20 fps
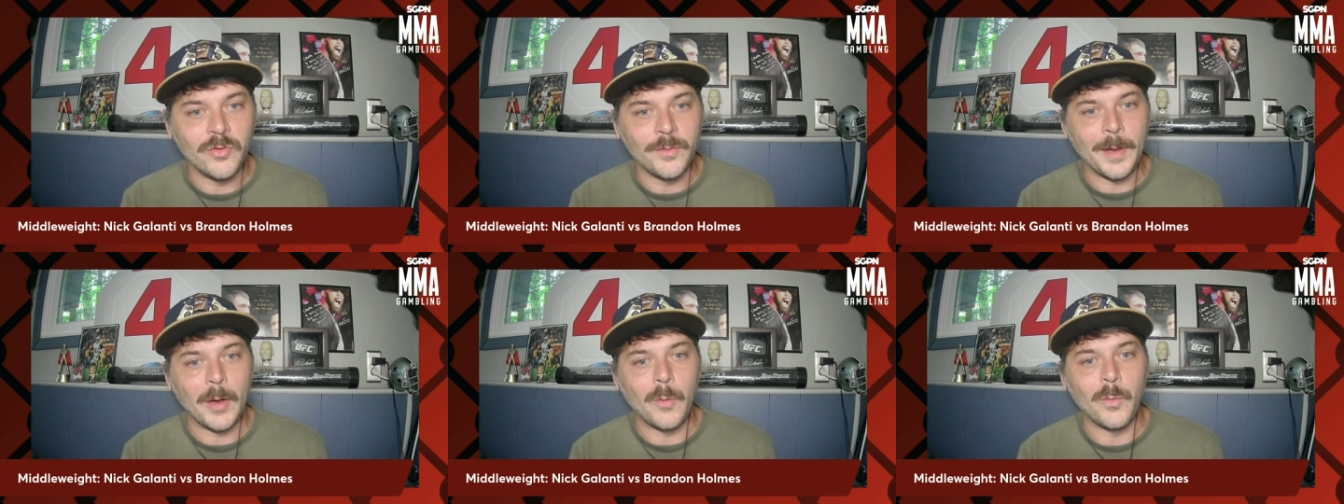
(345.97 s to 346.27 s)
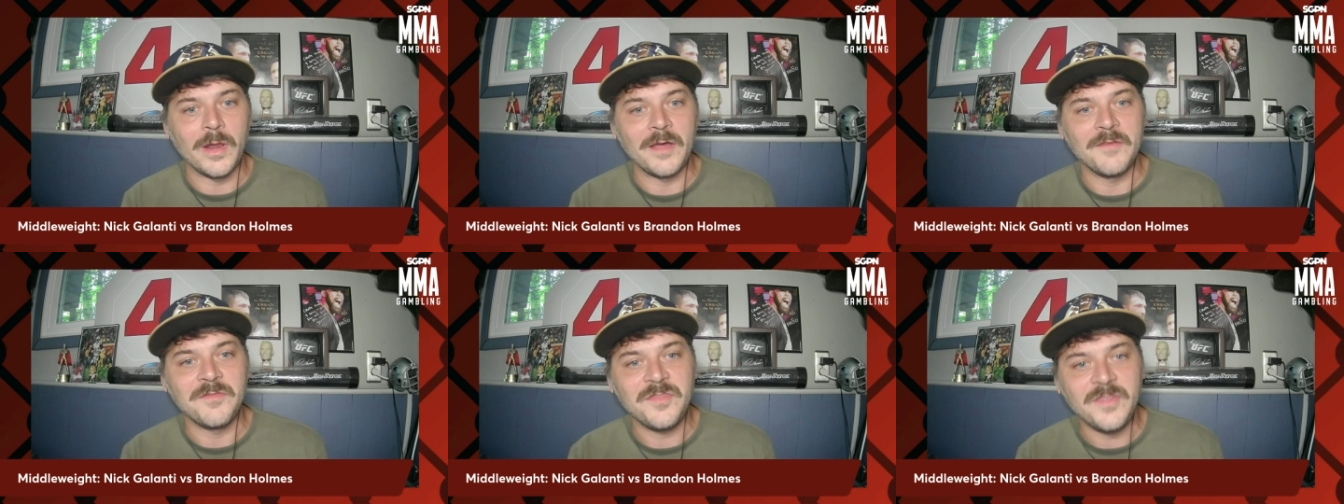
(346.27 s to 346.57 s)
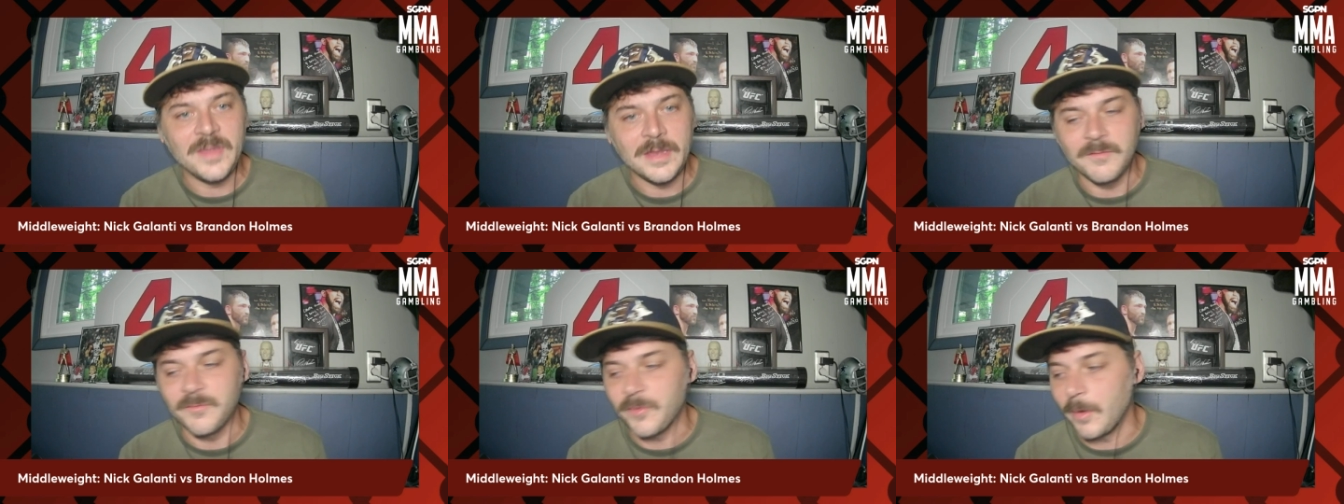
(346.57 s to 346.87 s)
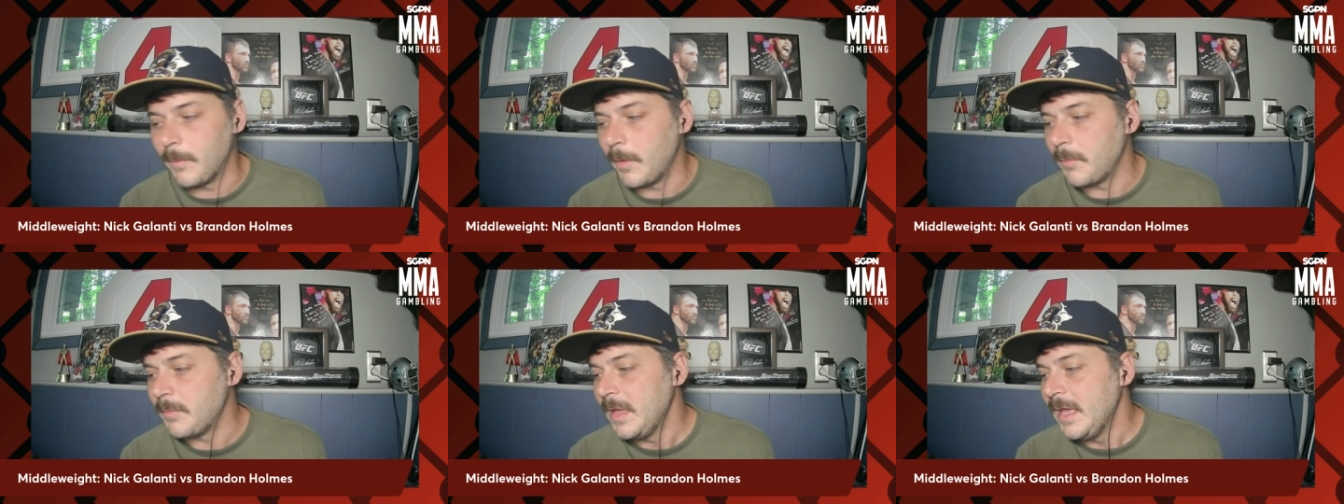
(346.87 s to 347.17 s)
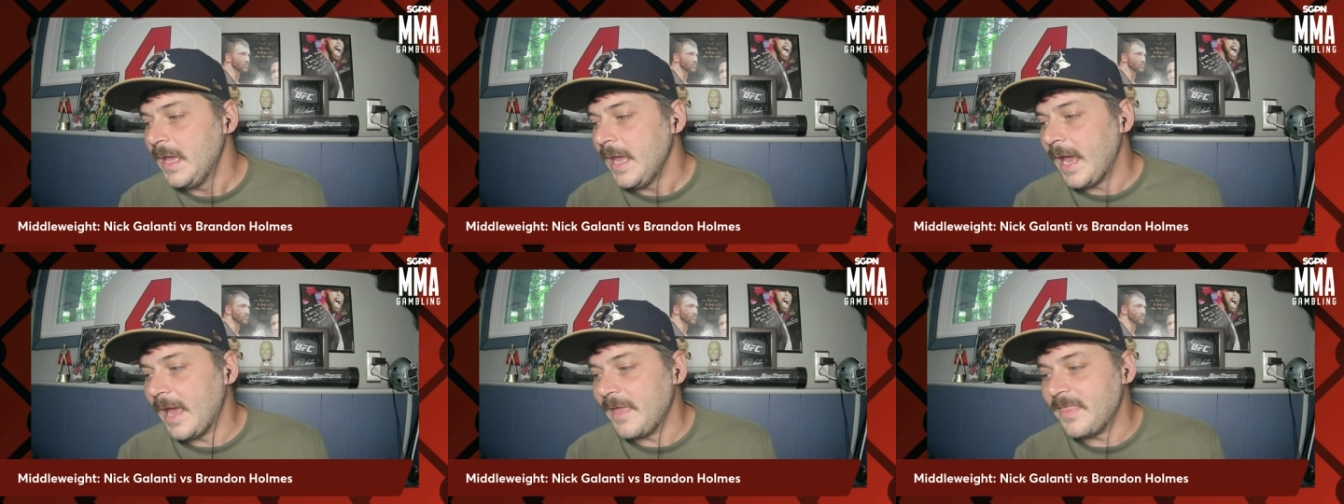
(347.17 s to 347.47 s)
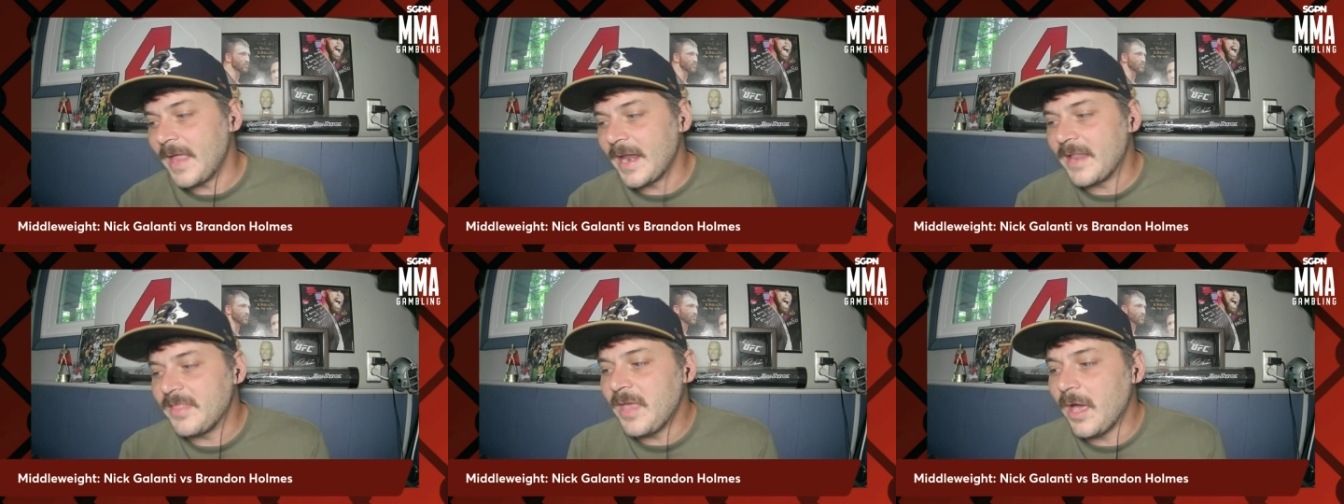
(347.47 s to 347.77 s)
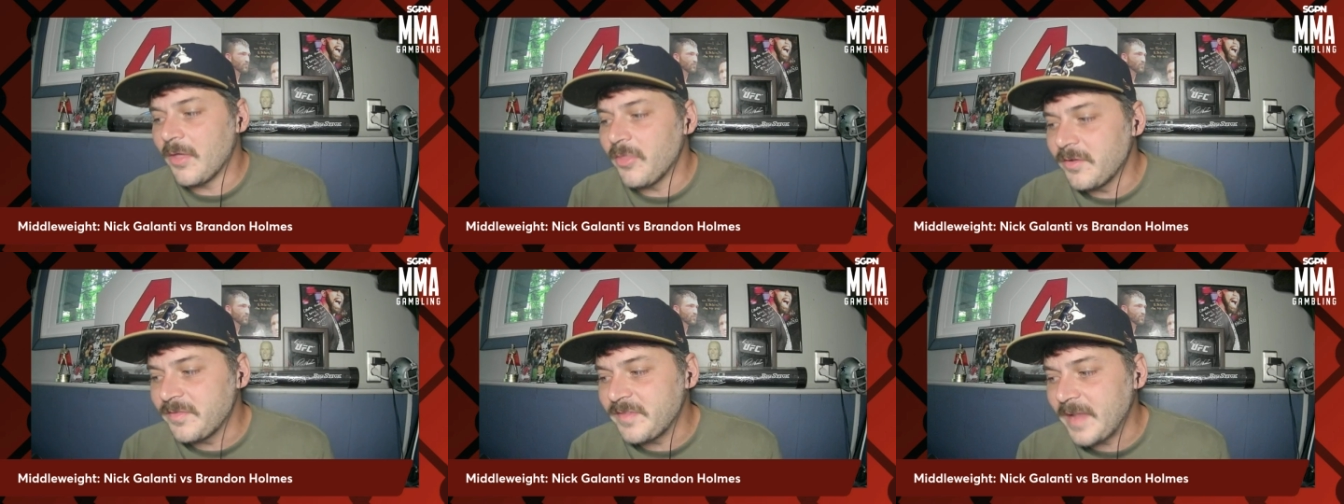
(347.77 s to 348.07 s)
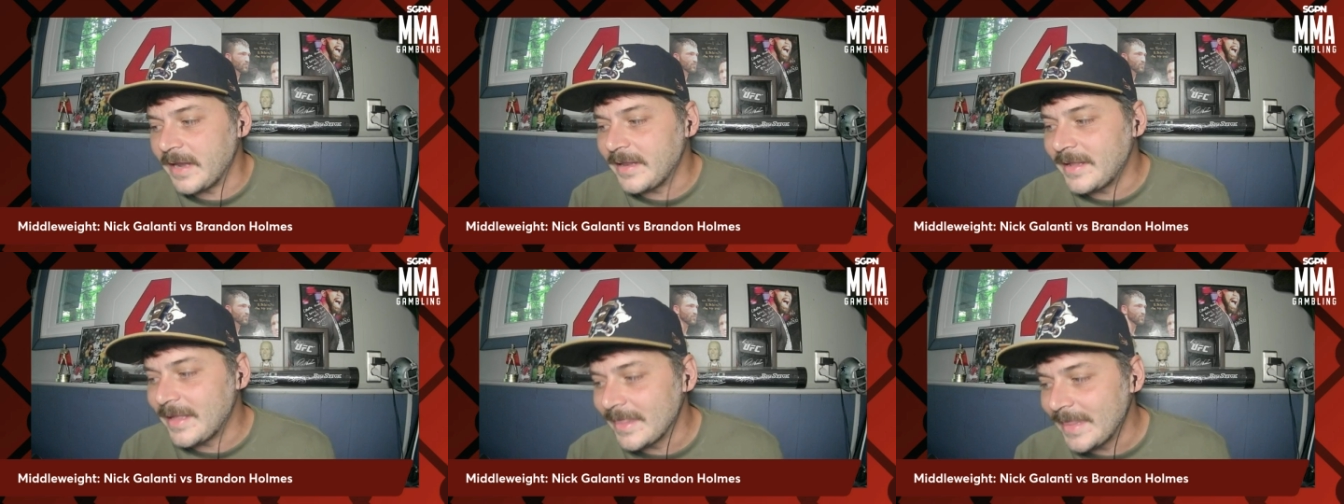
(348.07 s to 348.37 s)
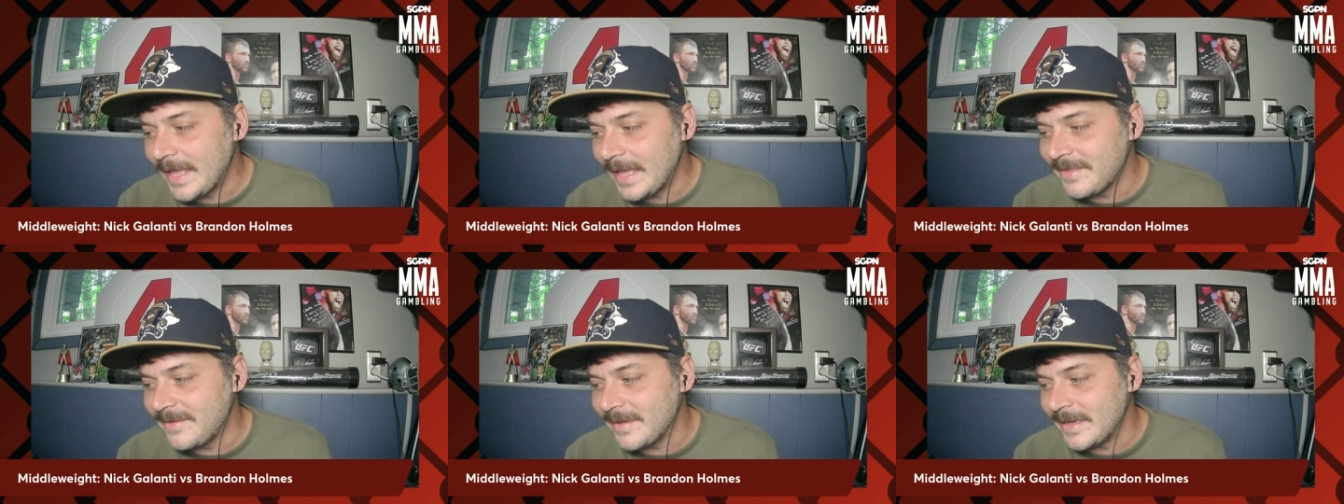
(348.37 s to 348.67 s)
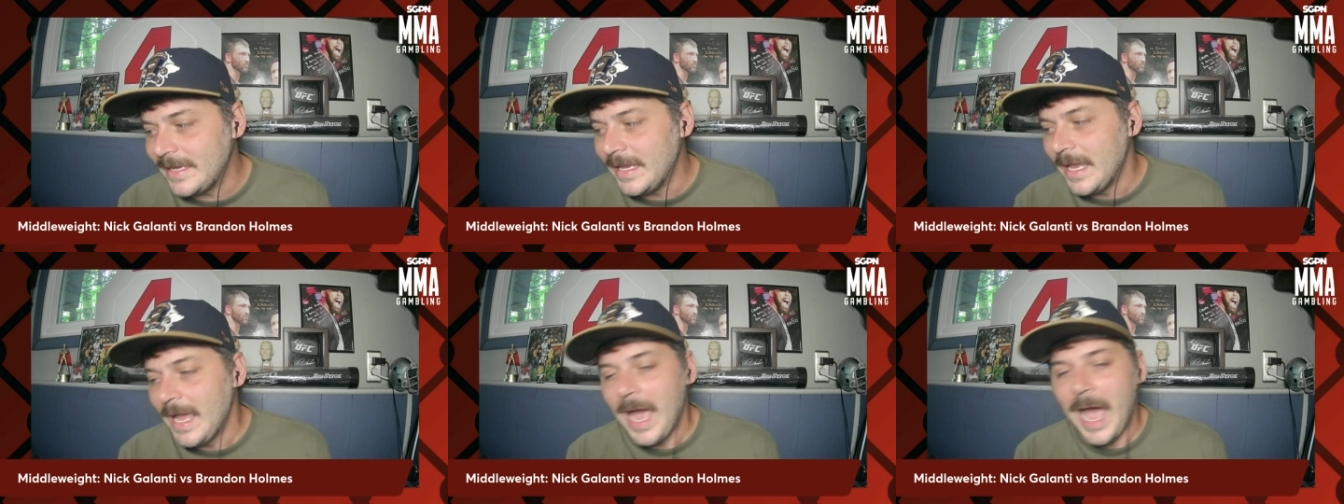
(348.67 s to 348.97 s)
about what I've seen from him. And then on the other side, Galanti,